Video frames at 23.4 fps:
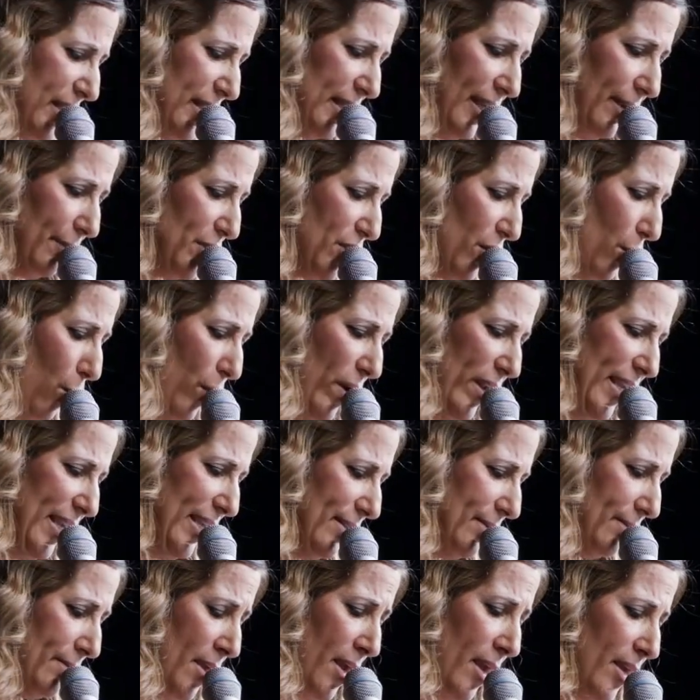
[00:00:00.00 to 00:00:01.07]
skip to what he
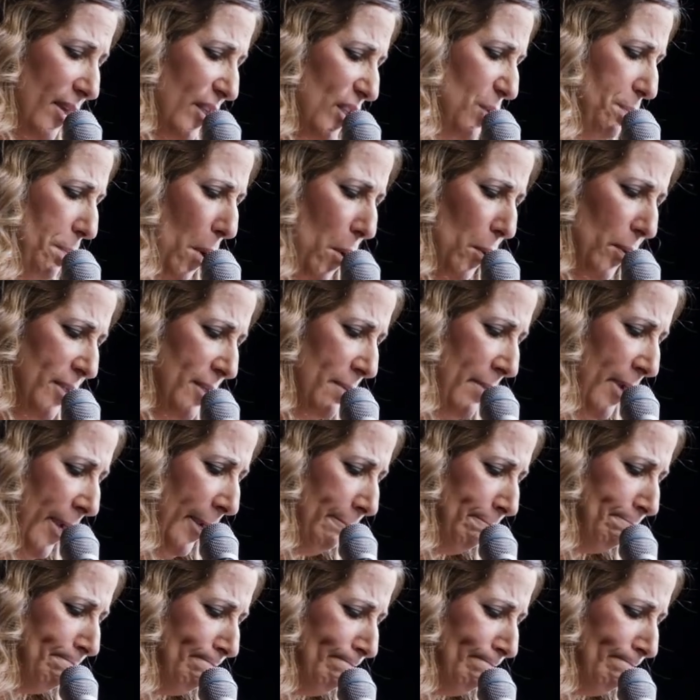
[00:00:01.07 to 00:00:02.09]
spoke to me.